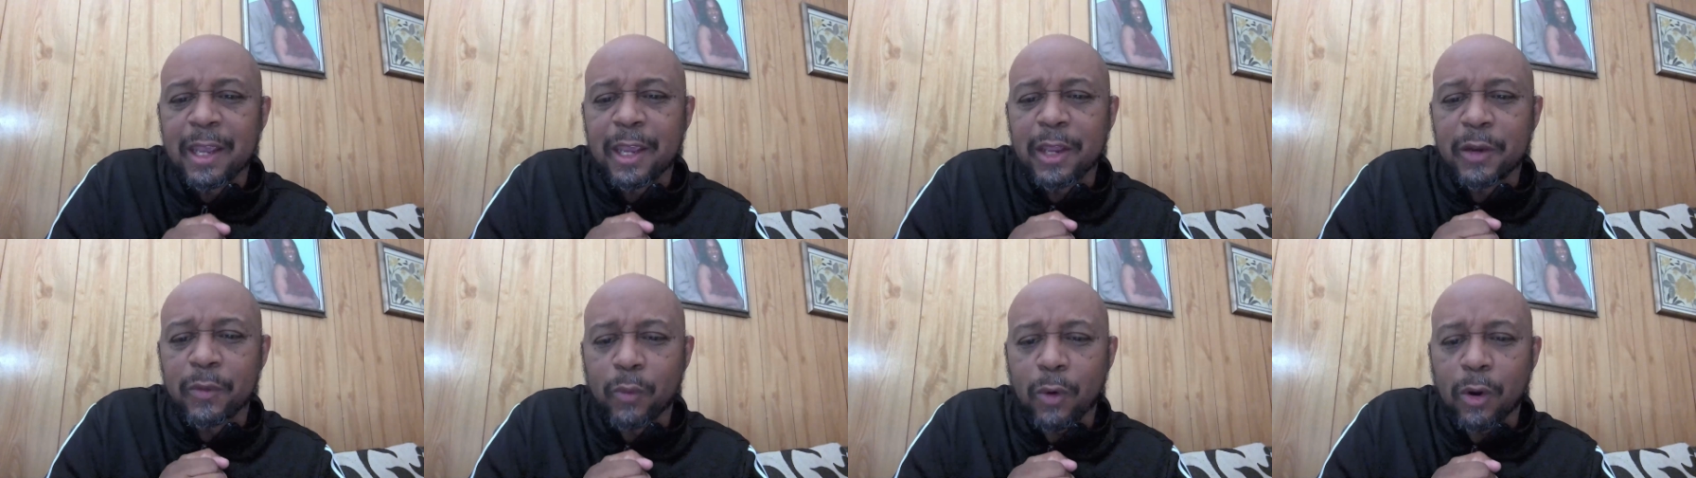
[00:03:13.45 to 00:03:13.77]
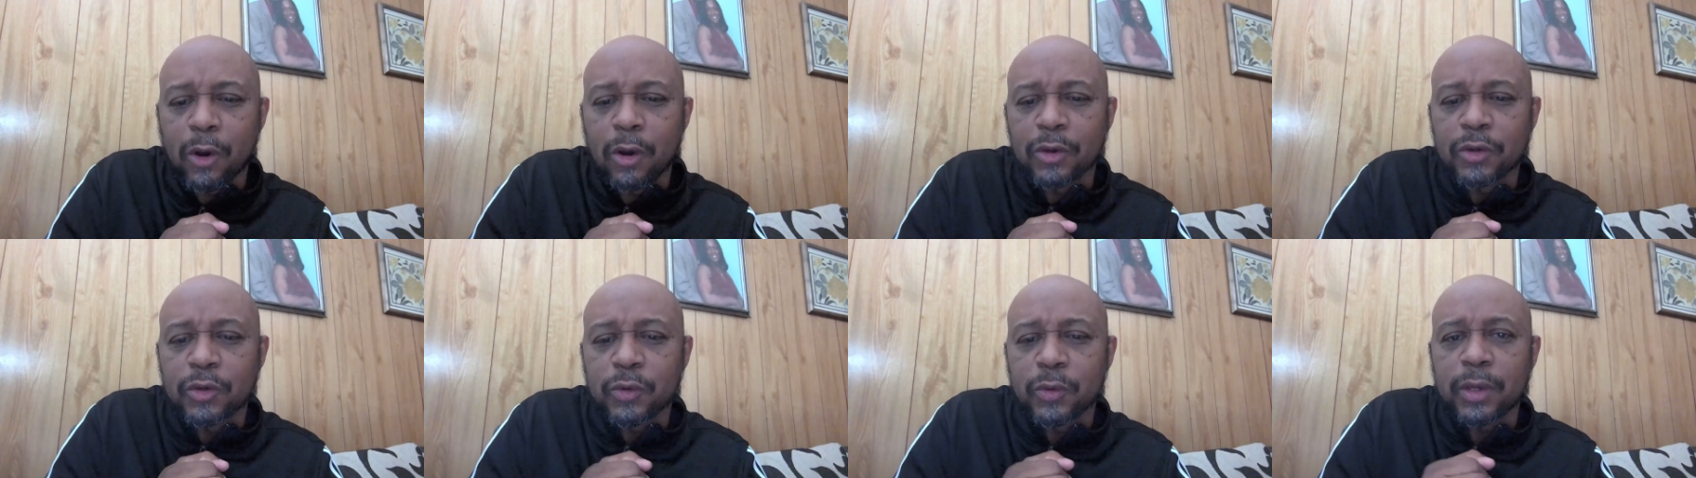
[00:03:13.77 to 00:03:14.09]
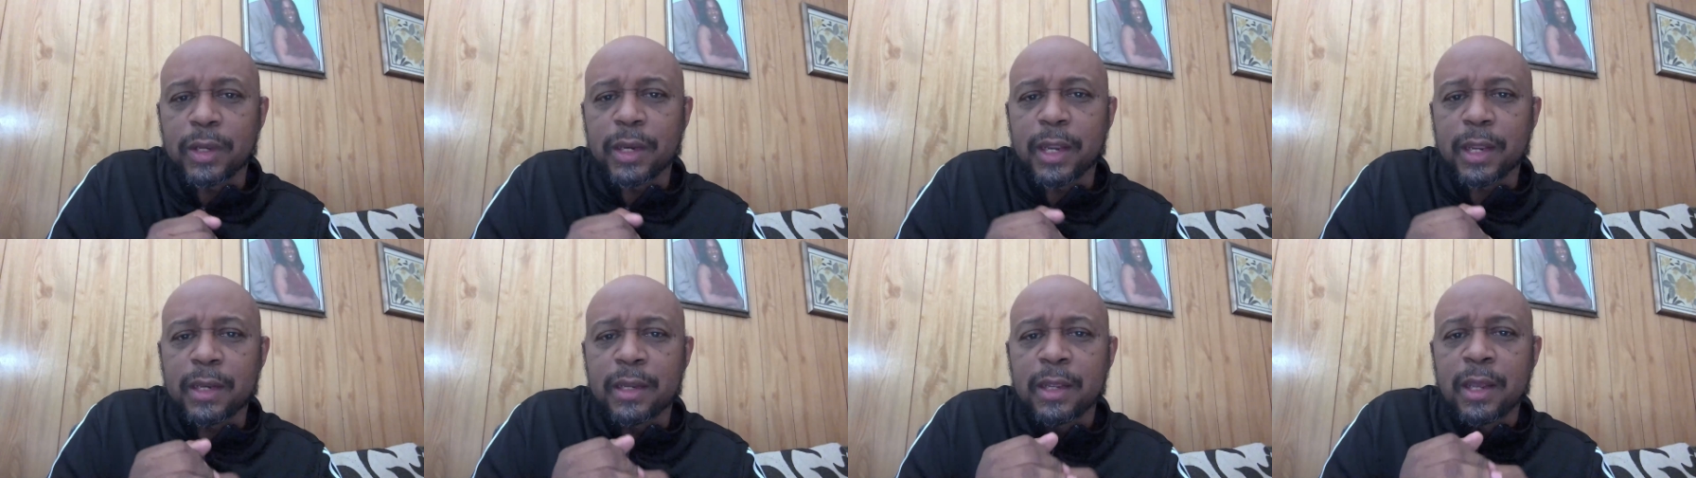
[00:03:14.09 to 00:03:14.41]
and
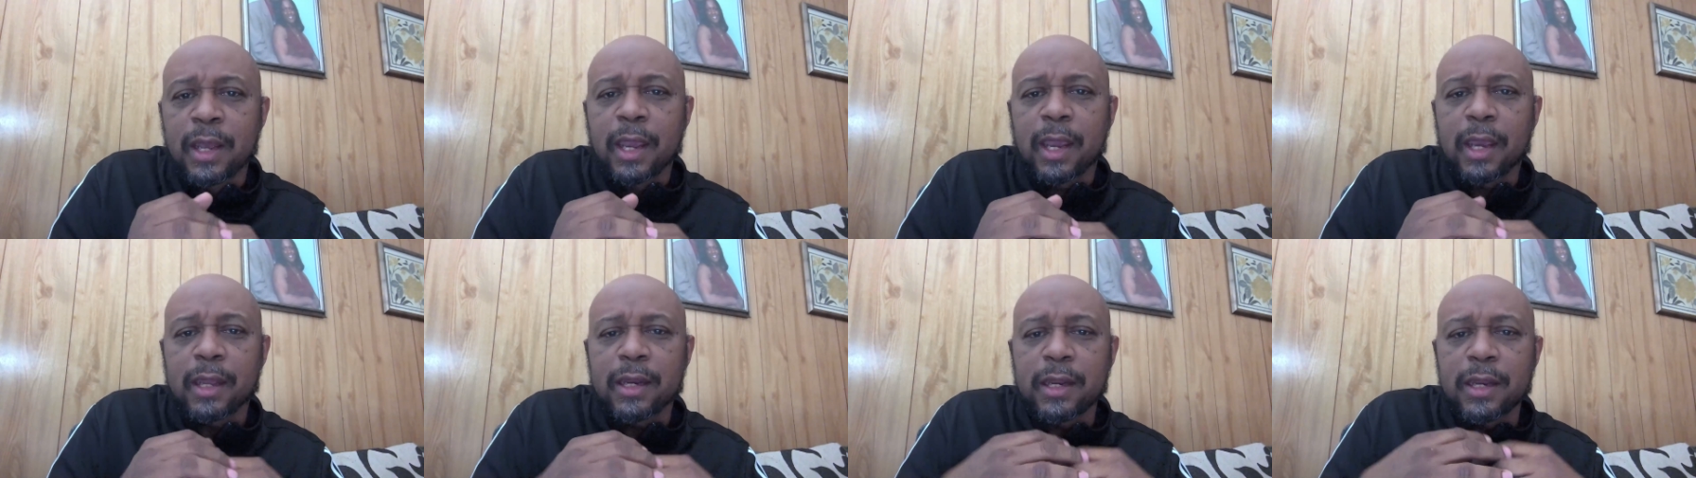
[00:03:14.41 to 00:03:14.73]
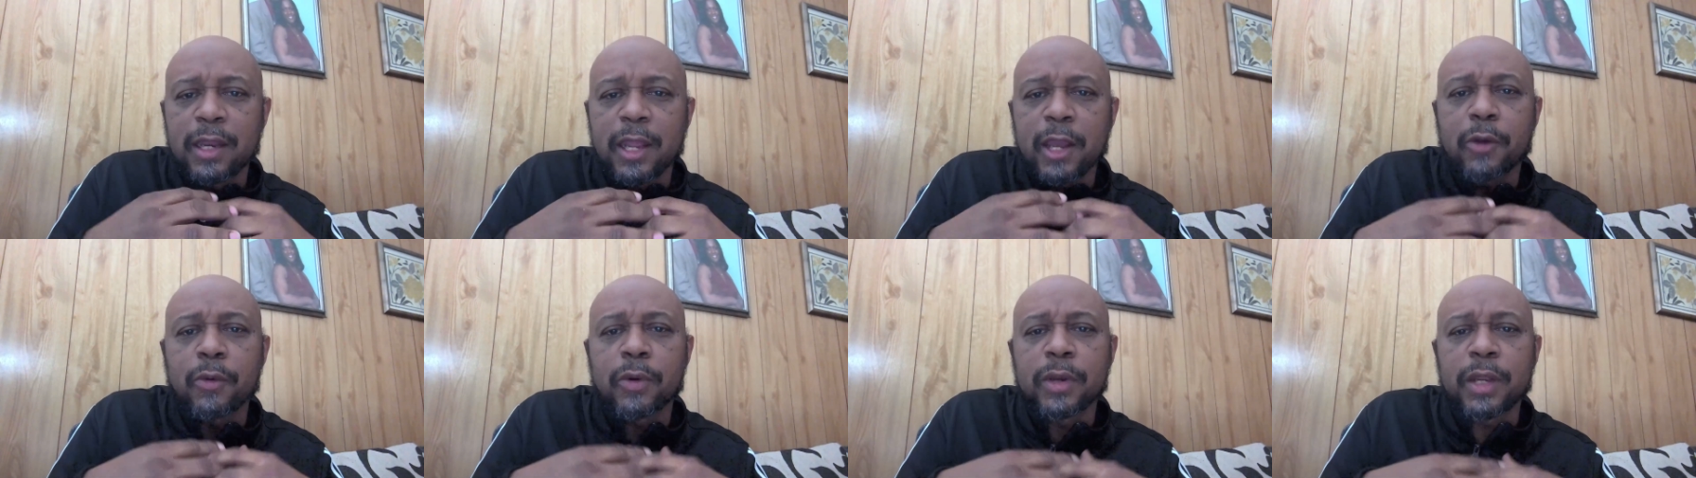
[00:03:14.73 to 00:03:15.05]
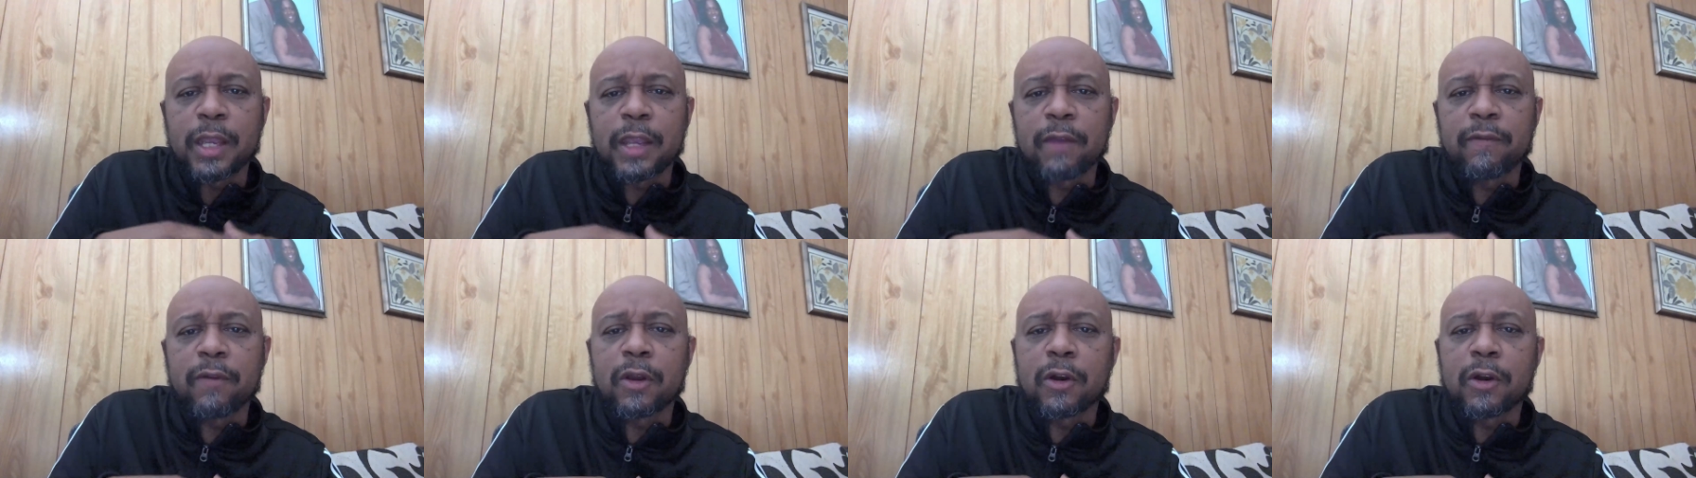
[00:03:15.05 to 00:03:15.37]
wrongdoing and, and
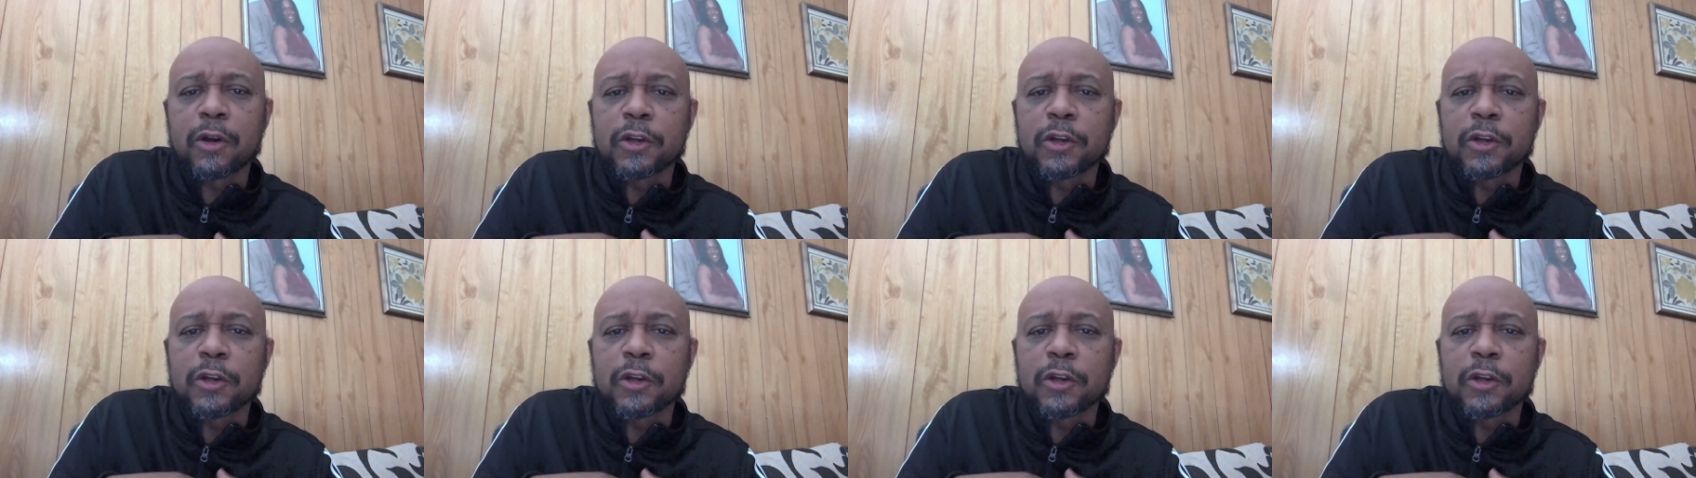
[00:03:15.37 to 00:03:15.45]
iniquity even